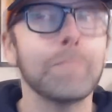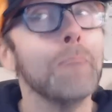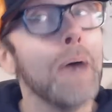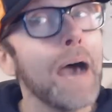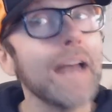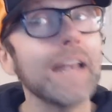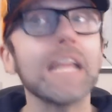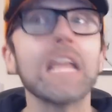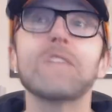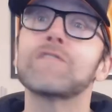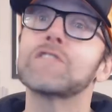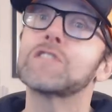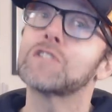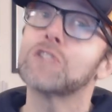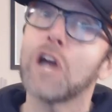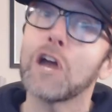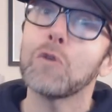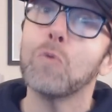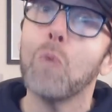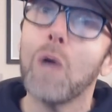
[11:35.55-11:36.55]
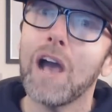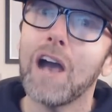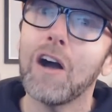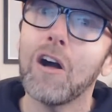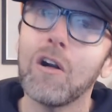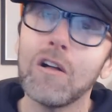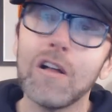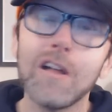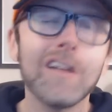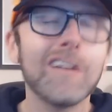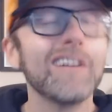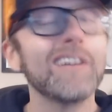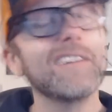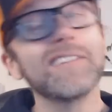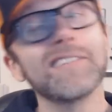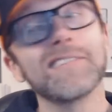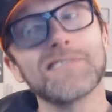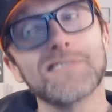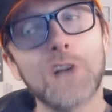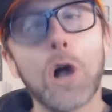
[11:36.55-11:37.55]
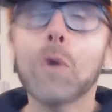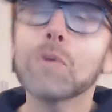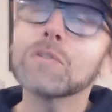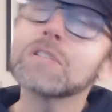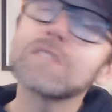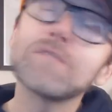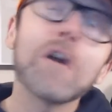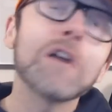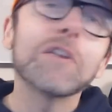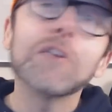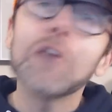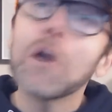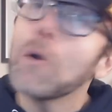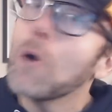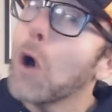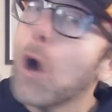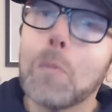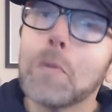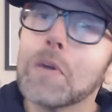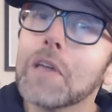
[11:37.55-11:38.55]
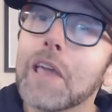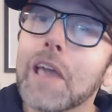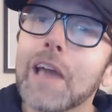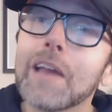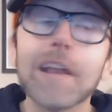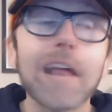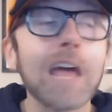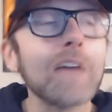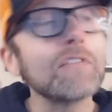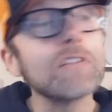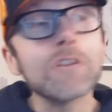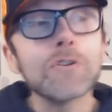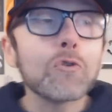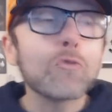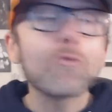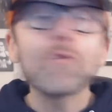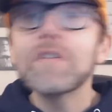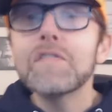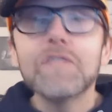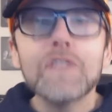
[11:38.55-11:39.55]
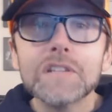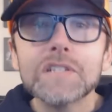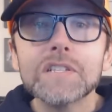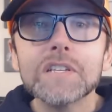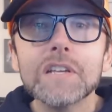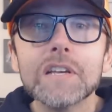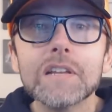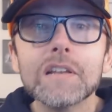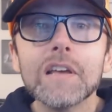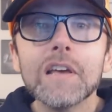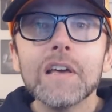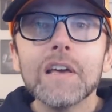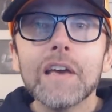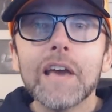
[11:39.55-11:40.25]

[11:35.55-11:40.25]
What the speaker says: But if it's done well, it's always fun to go home again and have a little revisit